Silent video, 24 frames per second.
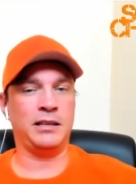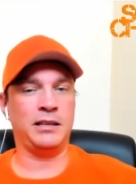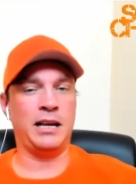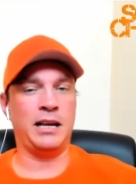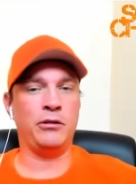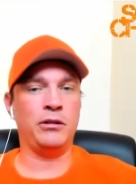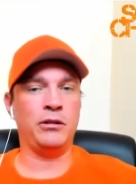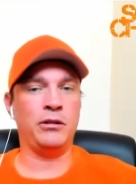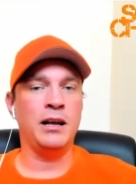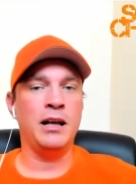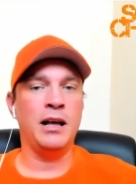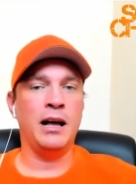
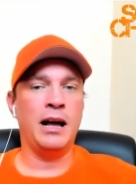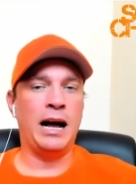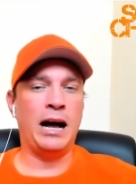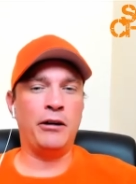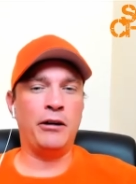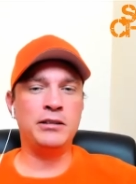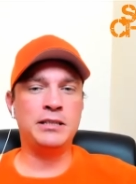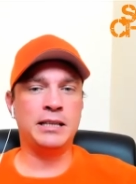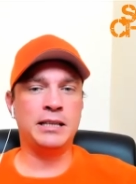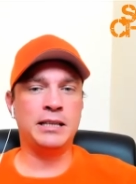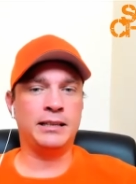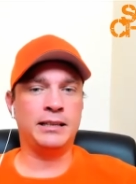How
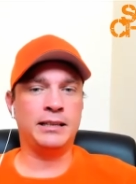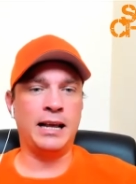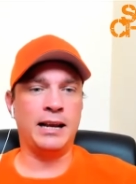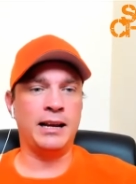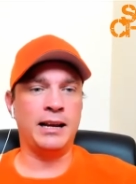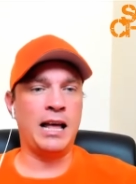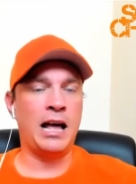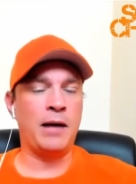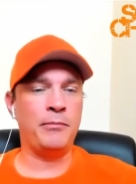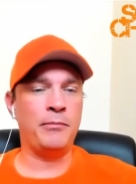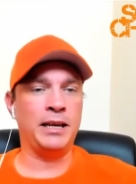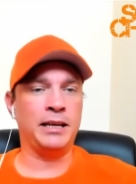is that
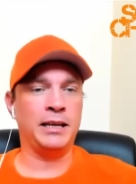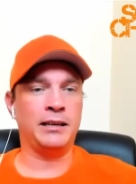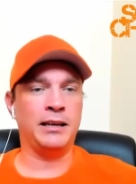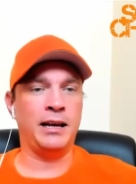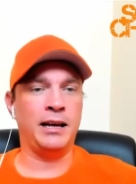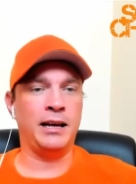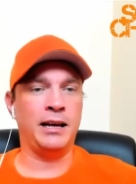dynamic? Yeah.